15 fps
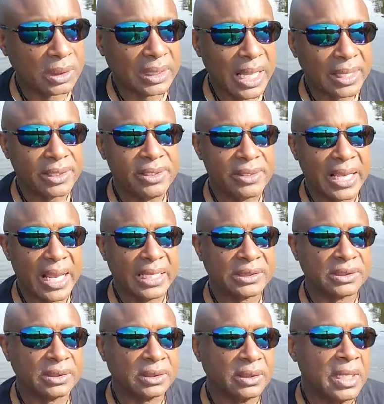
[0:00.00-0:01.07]
a lot of you guys
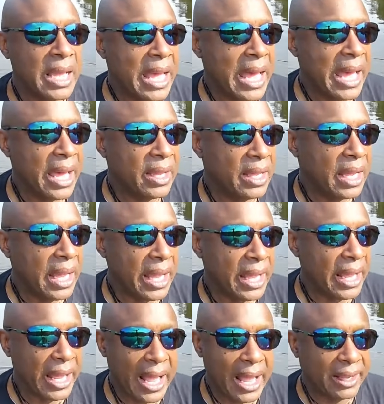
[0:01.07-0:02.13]
are
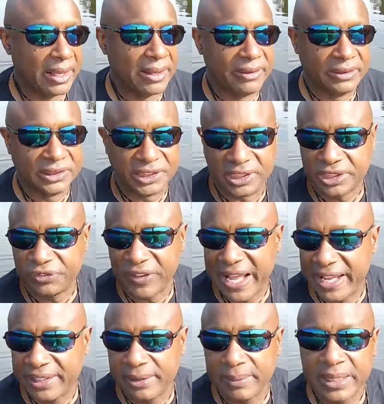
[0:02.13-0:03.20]
uh, uh, just
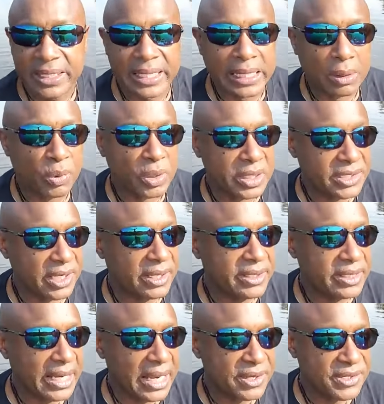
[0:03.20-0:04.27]
finding me, and I want to tell
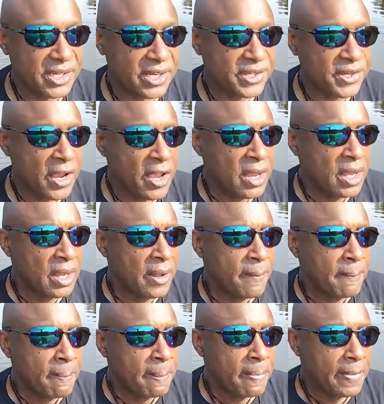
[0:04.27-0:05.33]
you guys this.
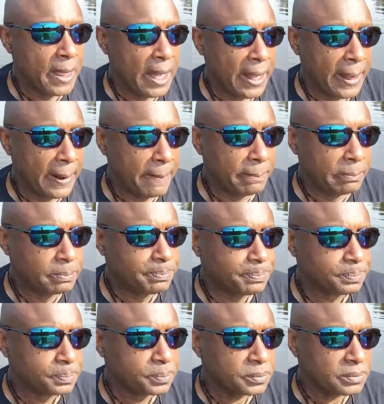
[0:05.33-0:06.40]
Um,
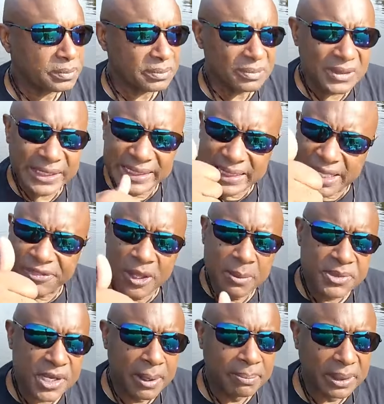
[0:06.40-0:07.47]
hit that
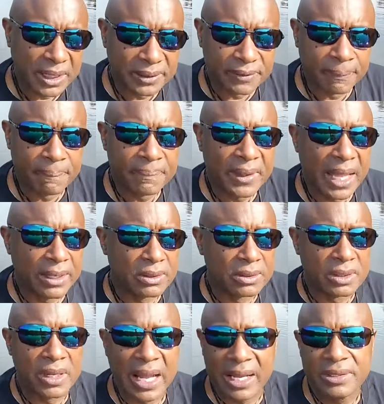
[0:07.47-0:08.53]
thumbs up button. I don't
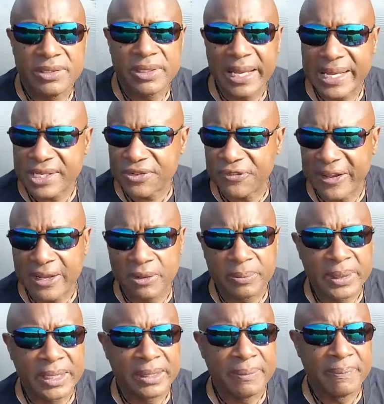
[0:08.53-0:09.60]
know how you guys found
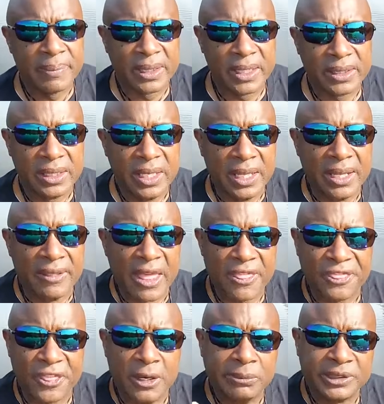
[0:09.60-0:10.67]
me, but that
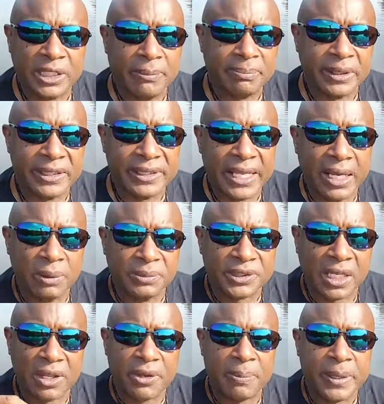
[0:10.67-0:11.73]
thumbs up button helps
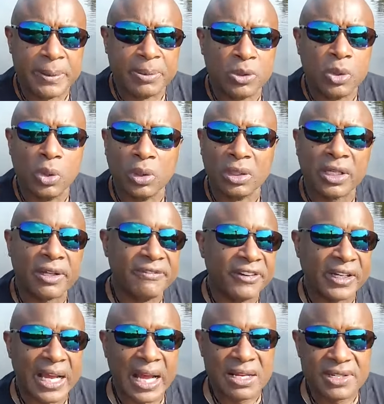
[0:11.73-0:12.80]
other people who are looking
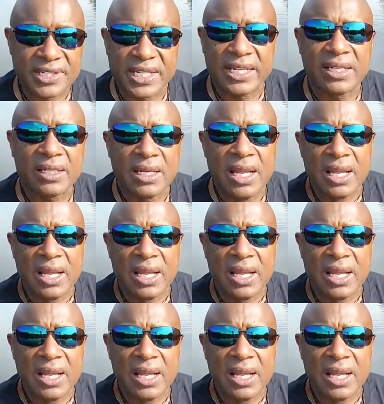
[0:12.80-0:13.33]
for content,